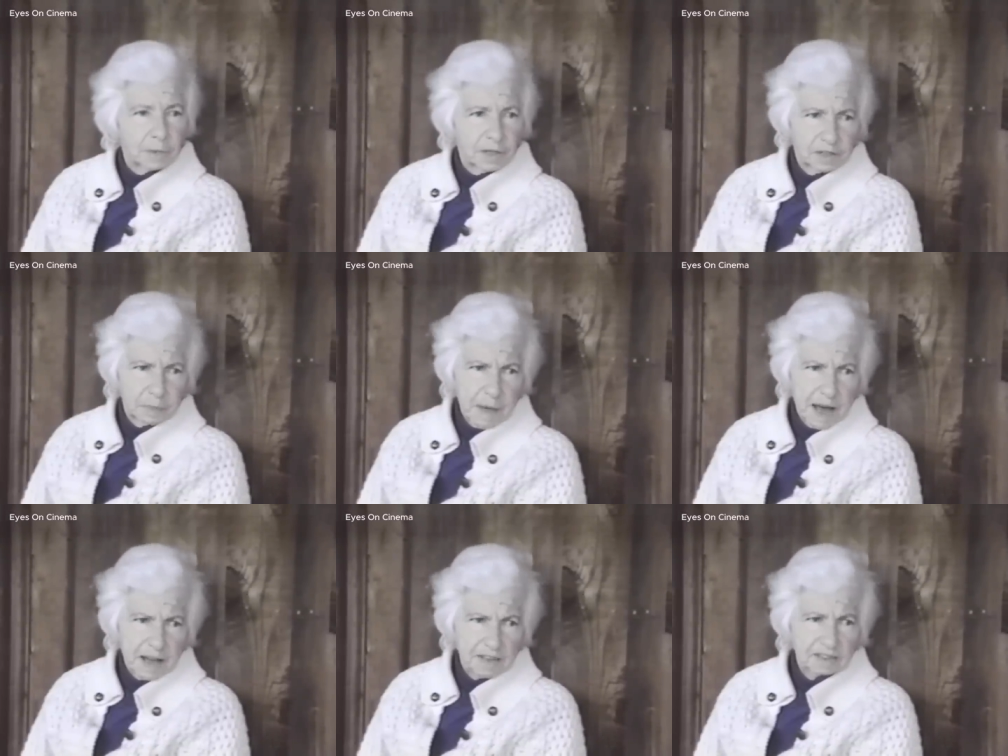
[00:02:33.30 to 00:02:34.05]
with
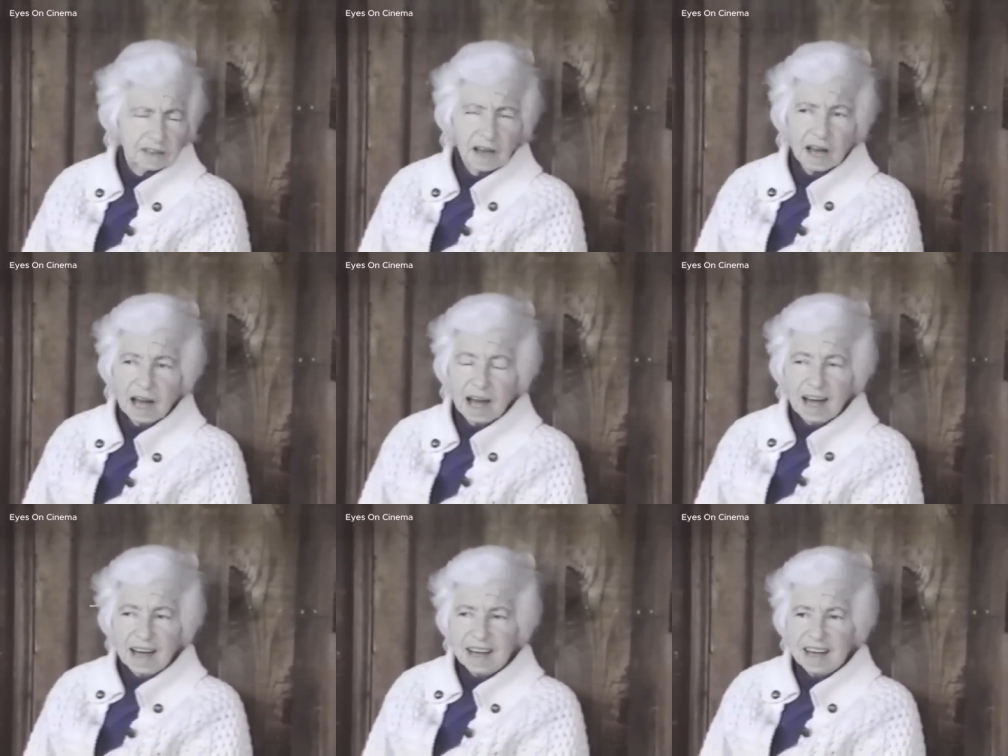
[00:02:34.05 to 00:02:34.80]
Space,
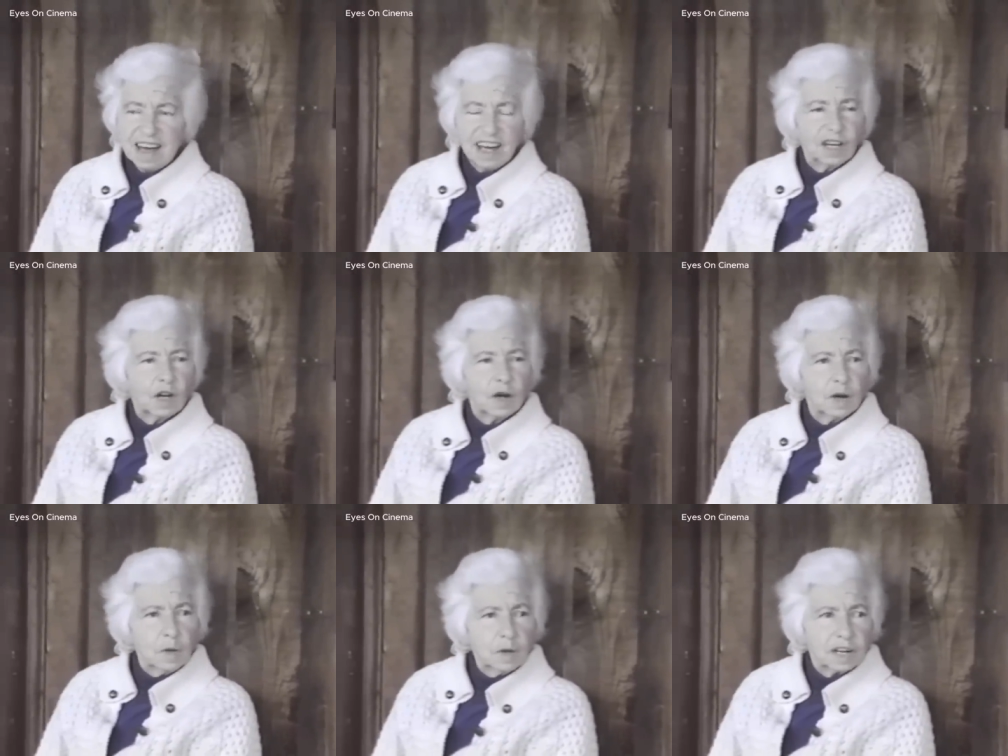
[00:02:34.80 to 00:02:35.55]
he
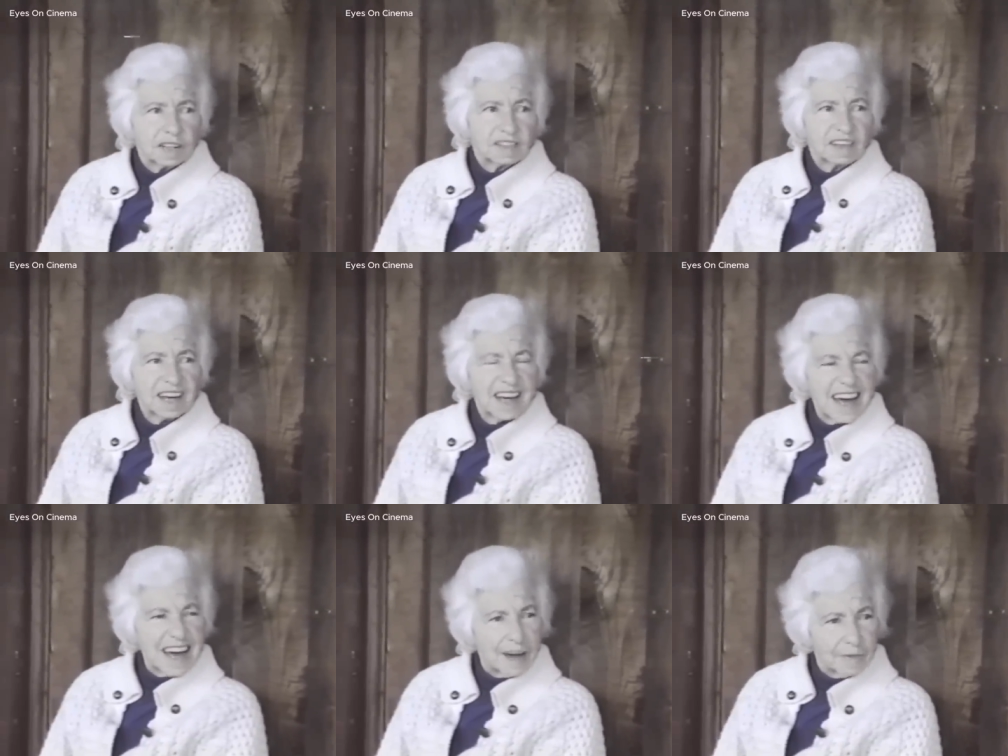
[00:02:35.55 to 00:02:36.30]
included the Air